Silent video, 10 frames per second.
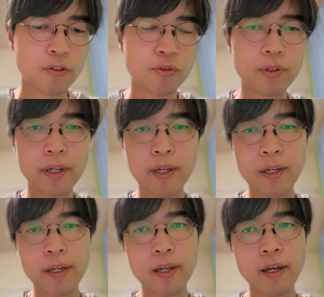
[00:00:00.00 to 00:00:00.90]

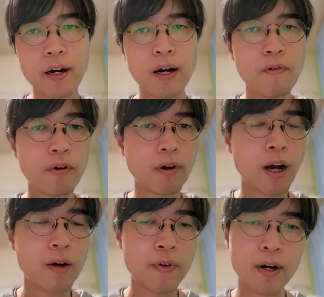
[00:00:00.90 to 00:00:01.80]
Today, I will
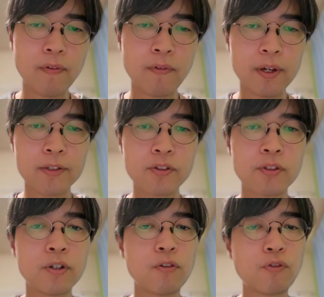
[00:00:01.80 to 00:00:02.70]
cover with
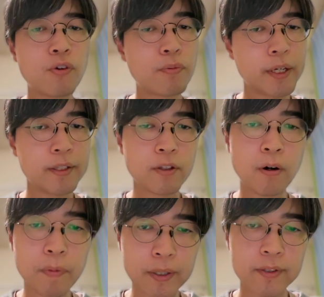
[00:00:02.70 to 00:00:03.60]
four main
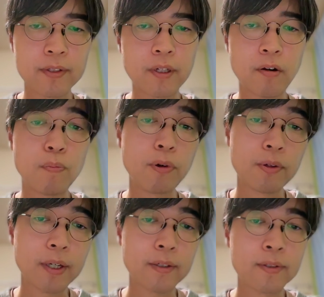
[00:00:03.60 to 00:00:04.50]
topics: our
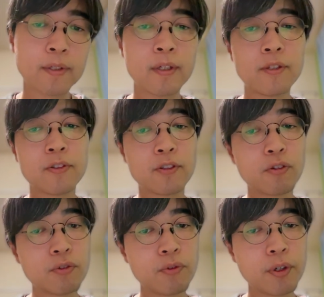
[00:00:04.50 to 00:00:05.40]
products, the
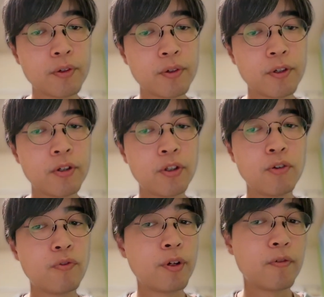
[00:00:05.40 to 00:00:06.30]
software
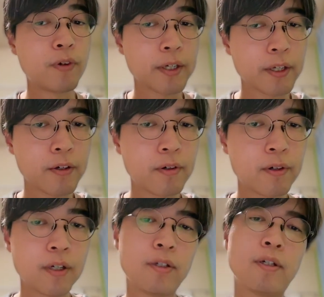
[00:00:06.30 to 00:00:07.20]
you will working
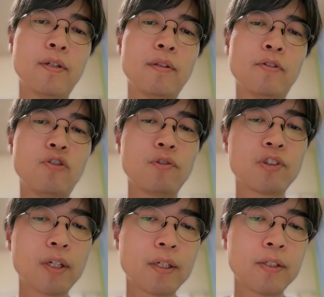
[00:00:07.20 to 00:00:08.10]
on, and your
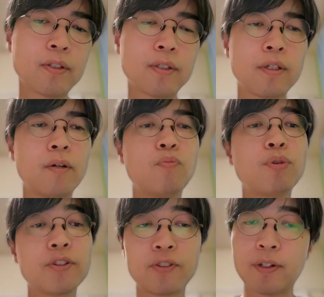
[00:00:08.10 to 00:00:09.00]
challenge,
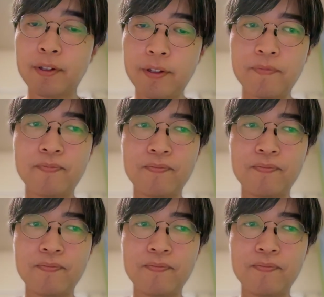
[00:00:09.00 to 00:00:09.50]
pre-study.